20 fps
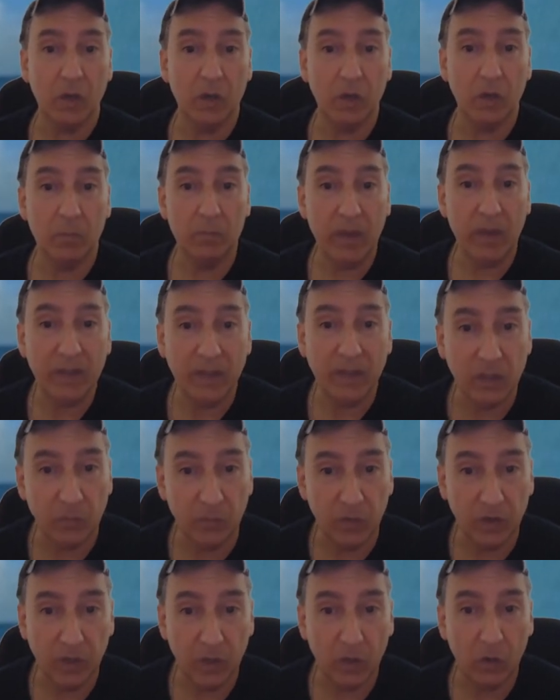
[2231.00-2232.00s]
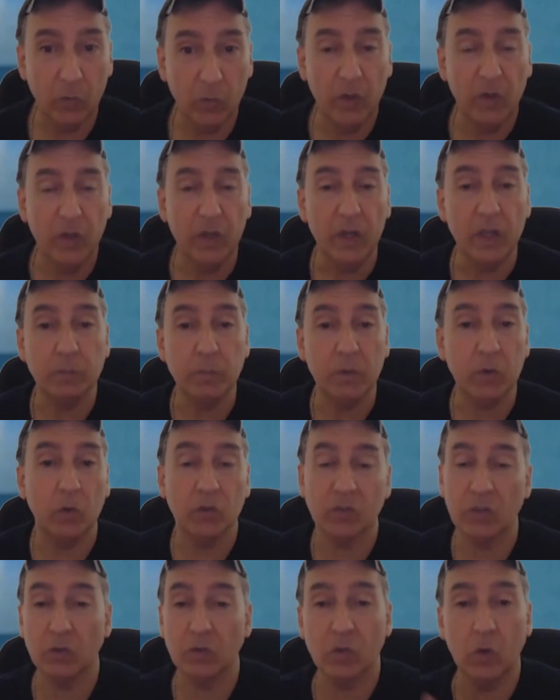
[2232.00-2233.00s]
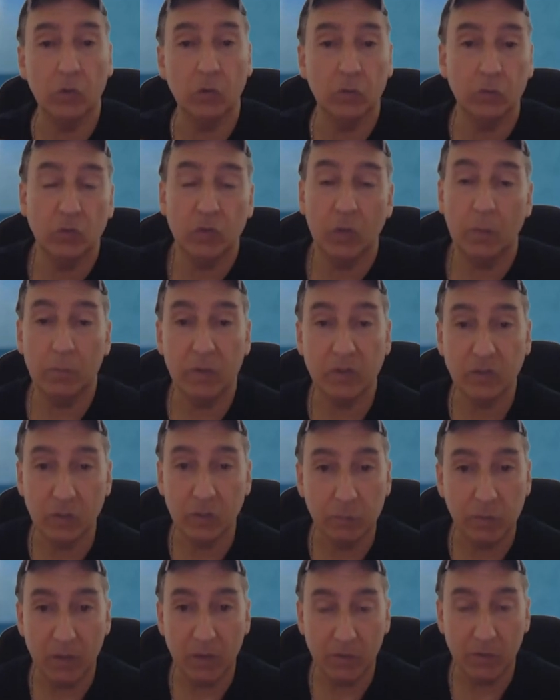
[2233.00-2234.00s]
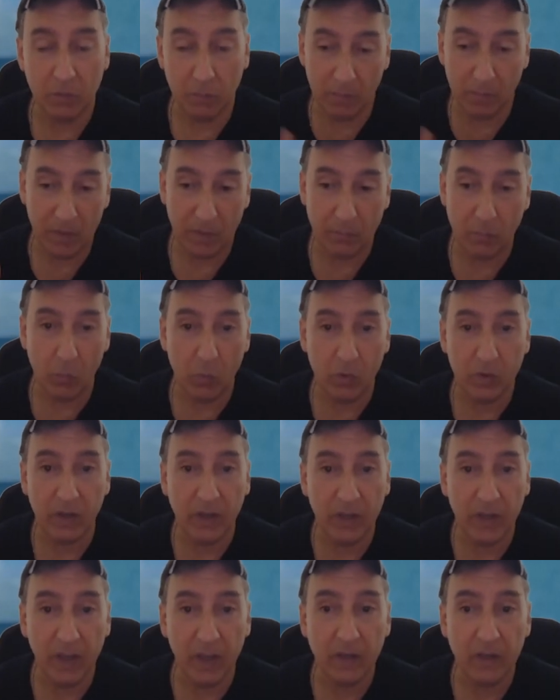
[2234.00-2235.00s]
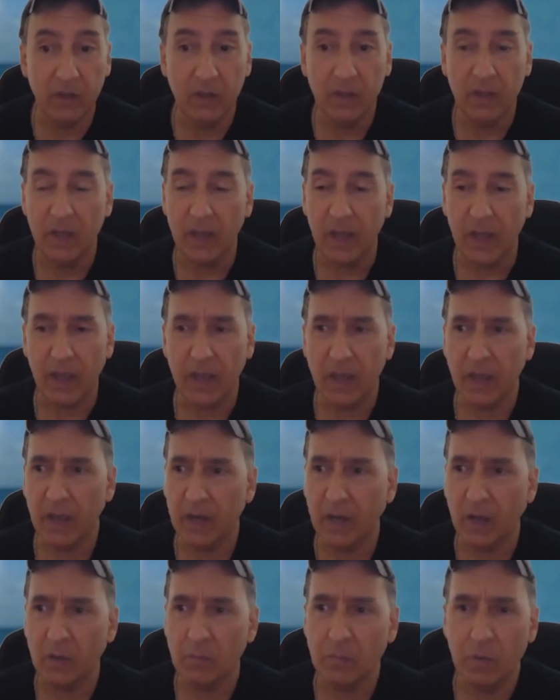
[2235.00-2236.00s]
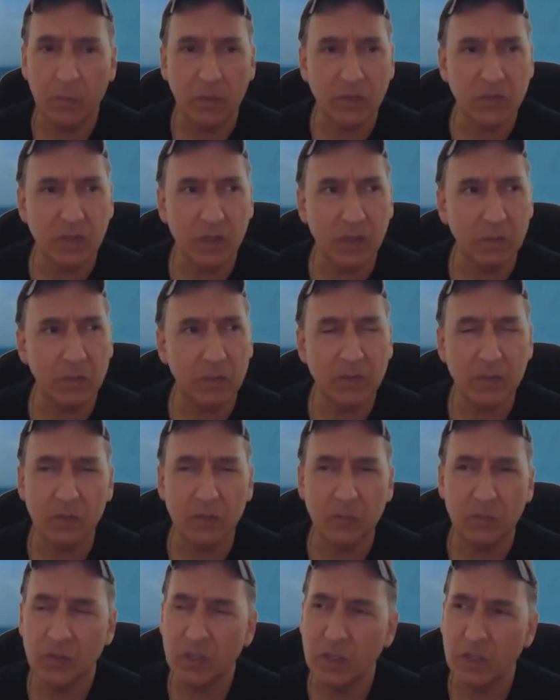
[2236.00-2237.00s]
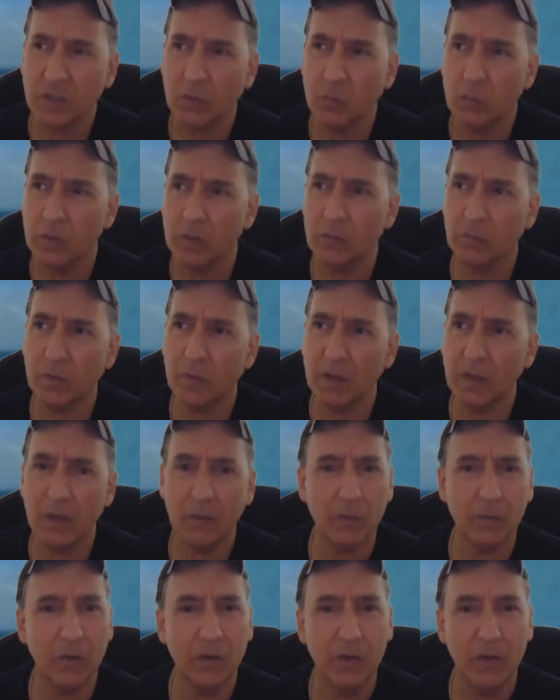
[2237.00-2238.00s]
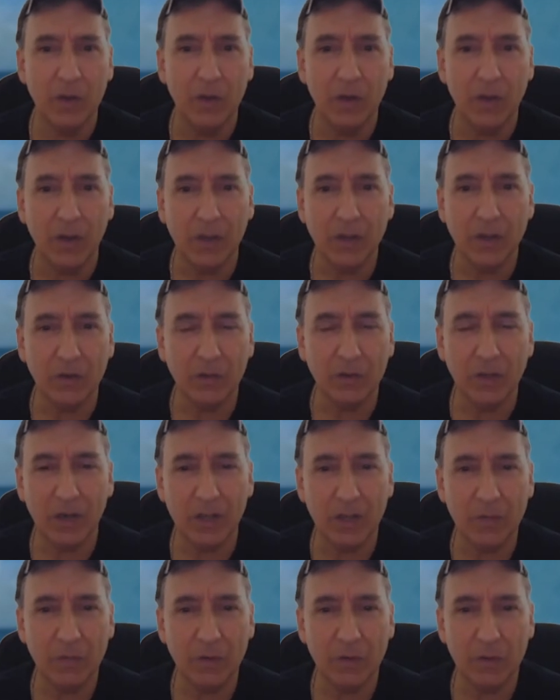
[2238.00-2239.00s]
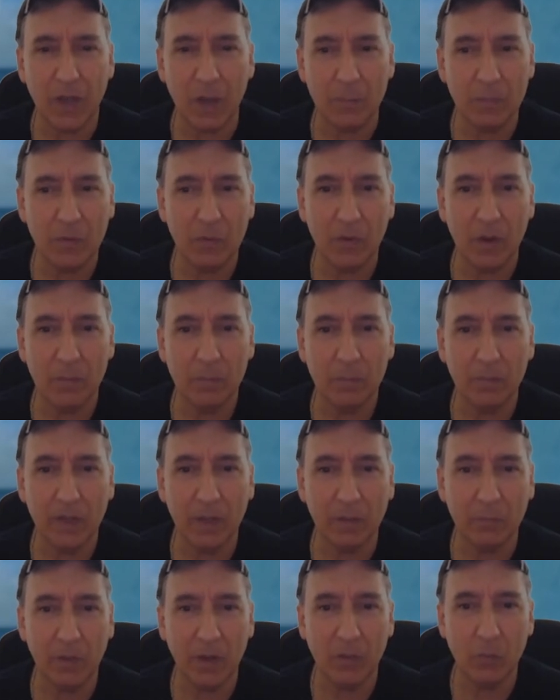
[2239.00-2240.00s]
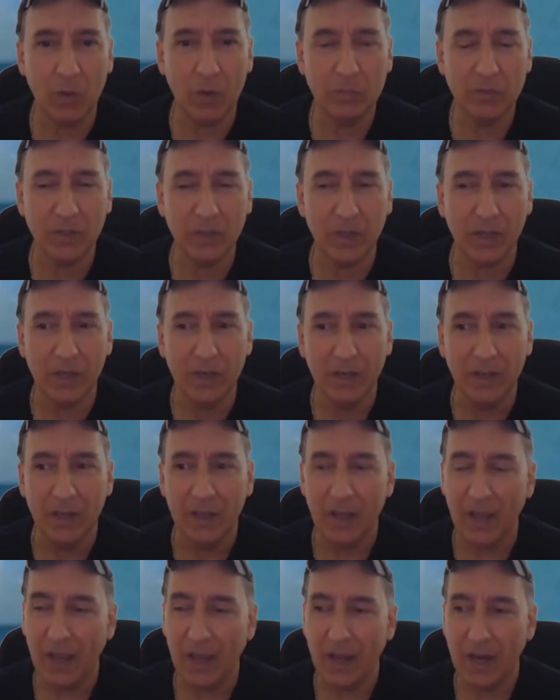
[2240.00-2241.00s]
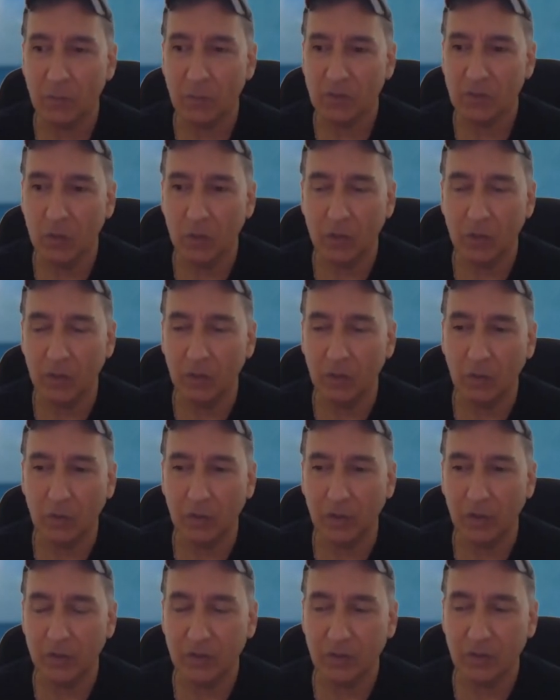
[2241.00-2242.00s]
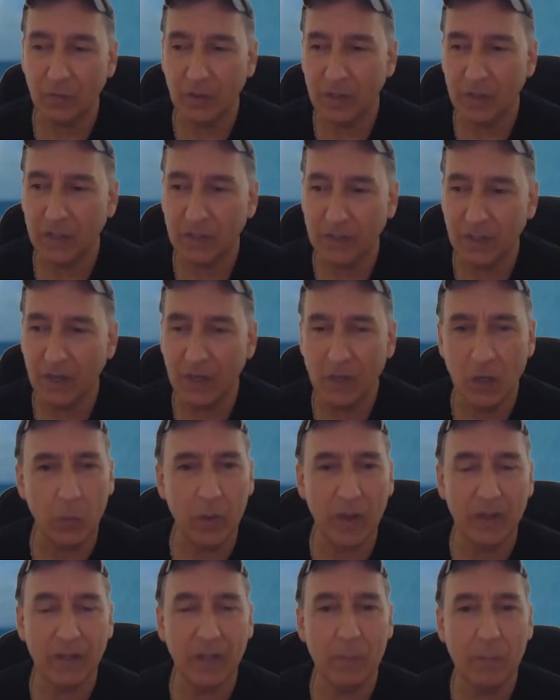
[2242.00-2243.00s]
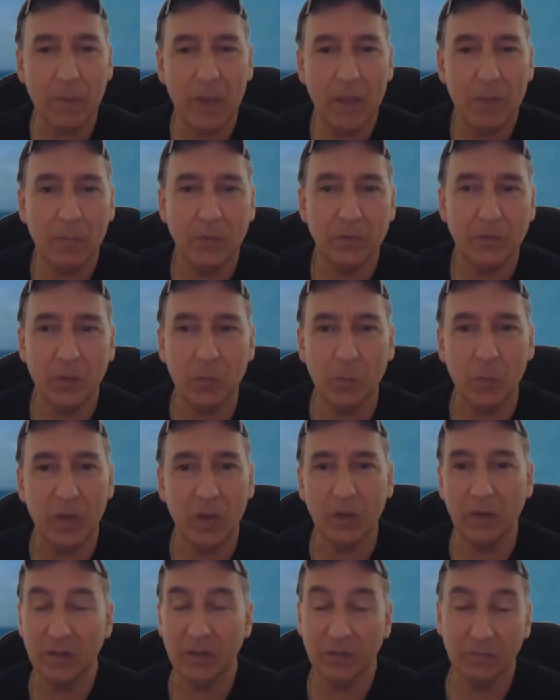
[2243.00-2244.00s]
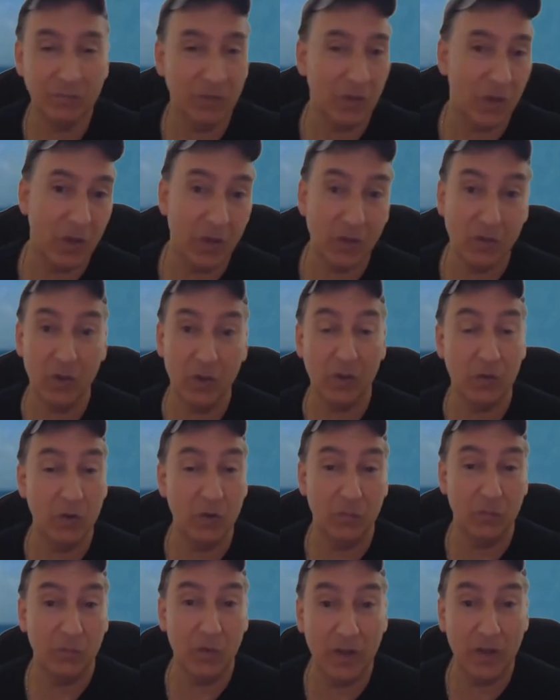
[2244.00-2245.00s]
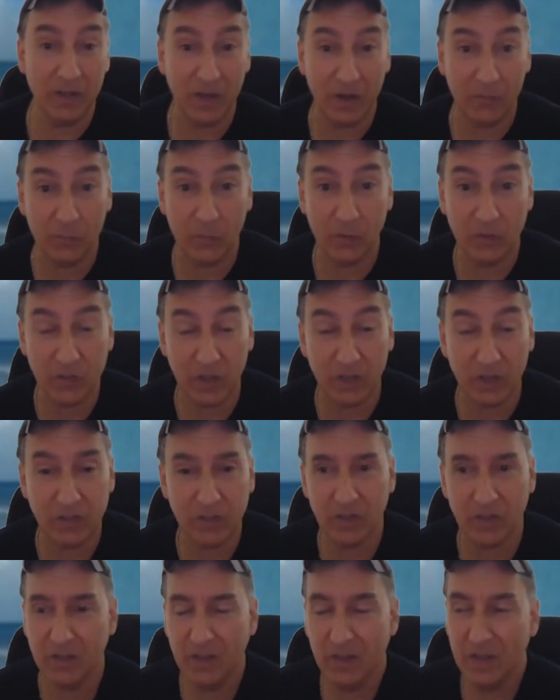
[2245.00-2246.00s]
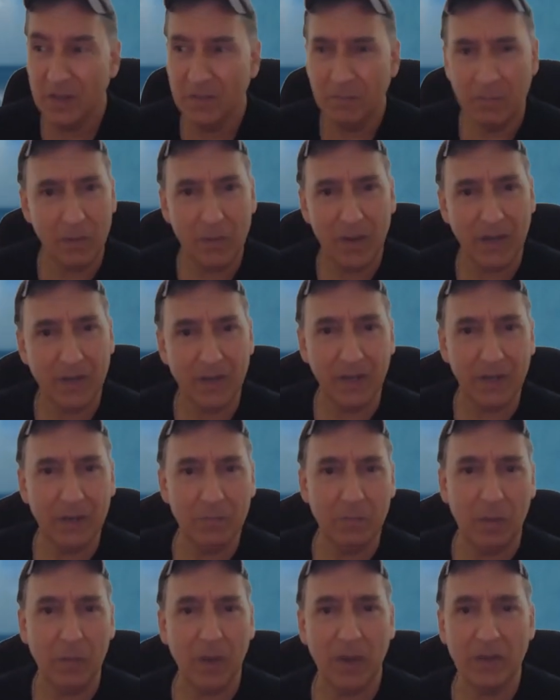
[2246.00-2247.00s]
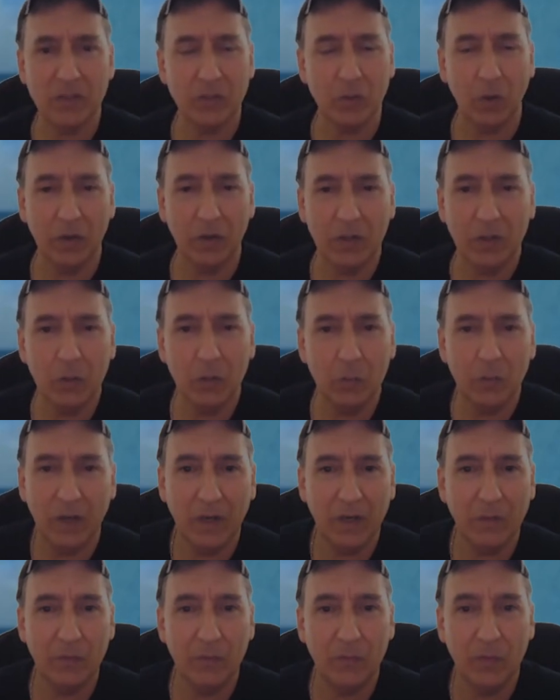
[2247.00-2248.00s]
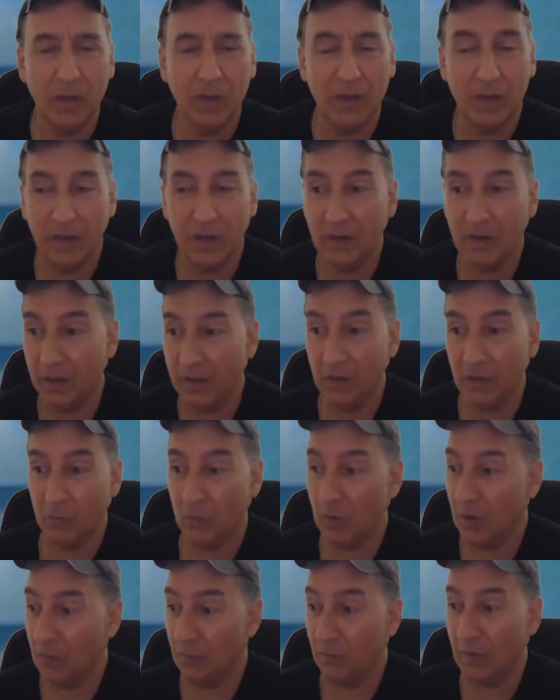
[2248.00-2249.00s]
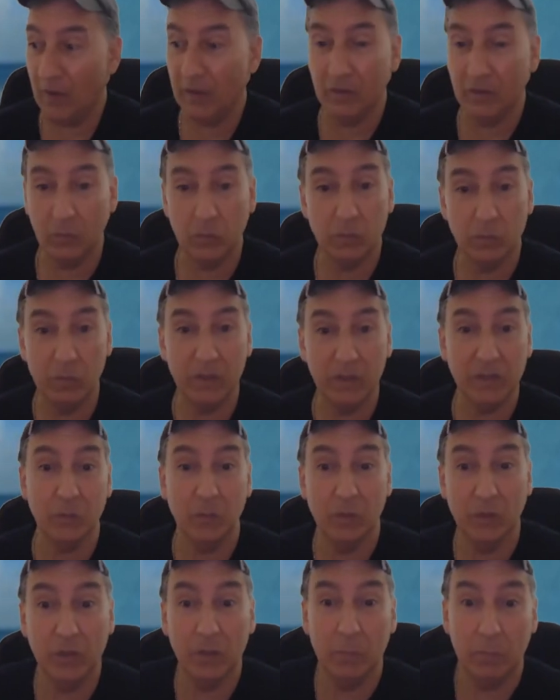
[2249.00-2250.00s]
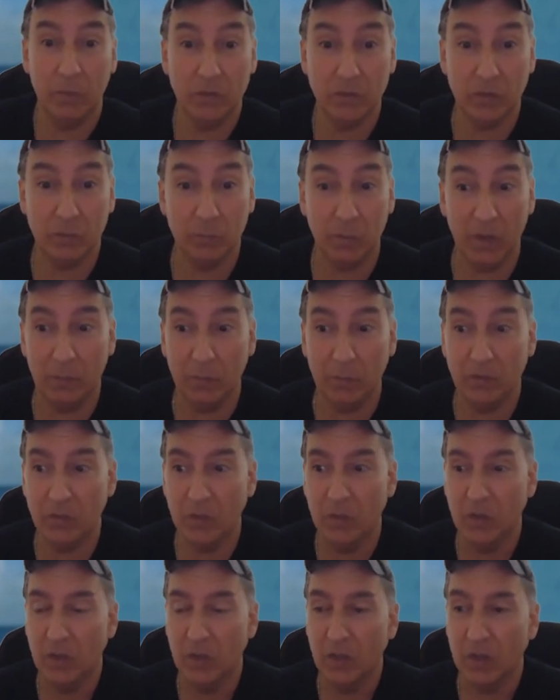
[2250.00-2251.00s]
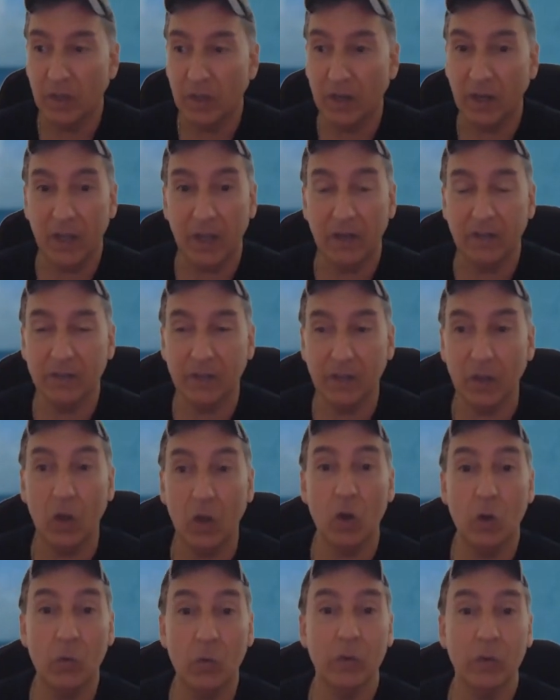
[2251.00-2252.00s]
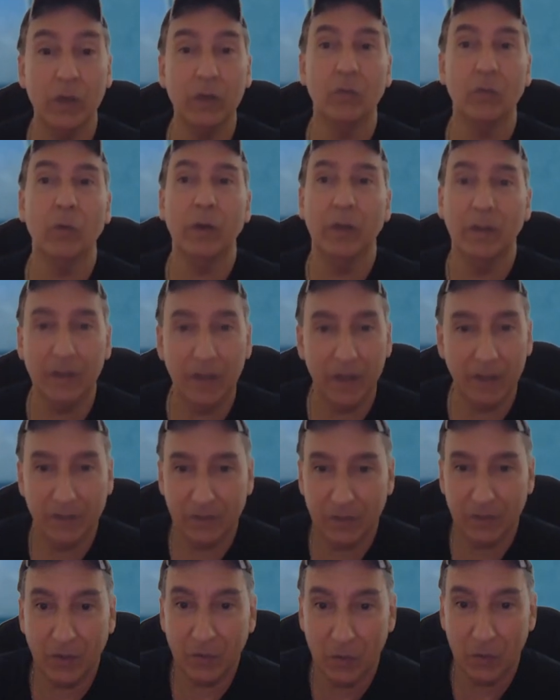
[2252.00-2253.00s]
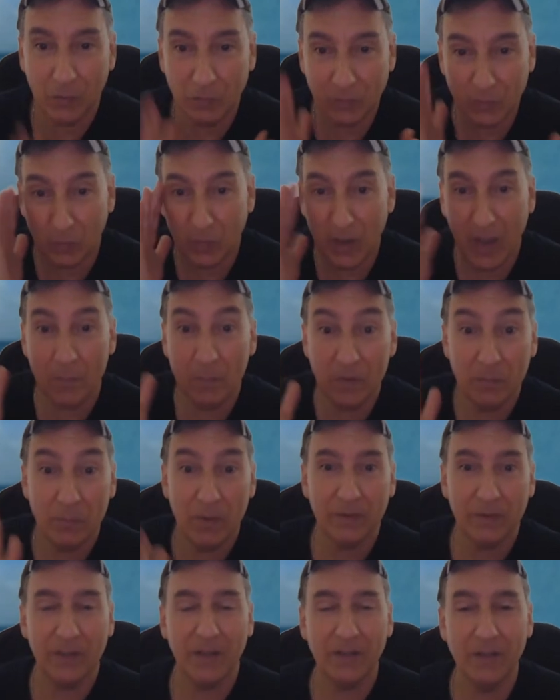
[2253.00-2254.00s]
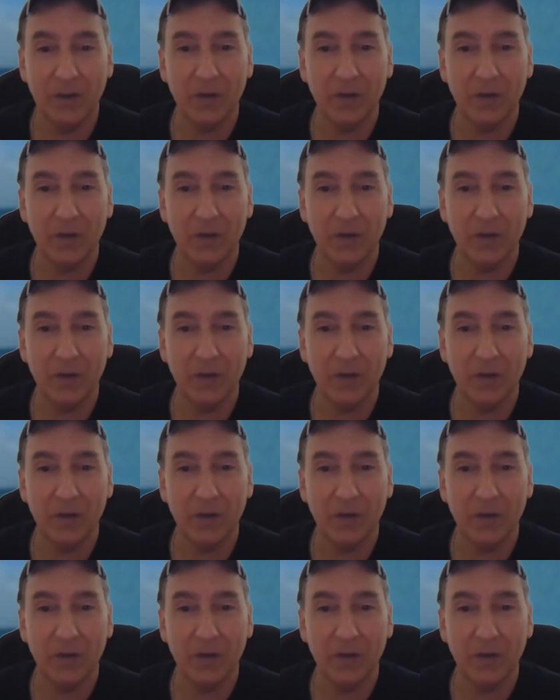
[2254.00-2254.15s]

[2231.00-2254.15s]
make this video is because I was going through some business paper, my paperwork I had, and I remember saying to myself, geez, I wonder if I ever, did I ever copyright protect my website? And I was looking and stuff like that. I said, I know I had that paper somewhere, and I couldn't find it at first. I said, maybe I didn't, maybe I started doing it, I never did, and then later on I found it was mixed in with other business papers that I had. It's like, oh, okay, great, thanks. I go, I'm so happy about that,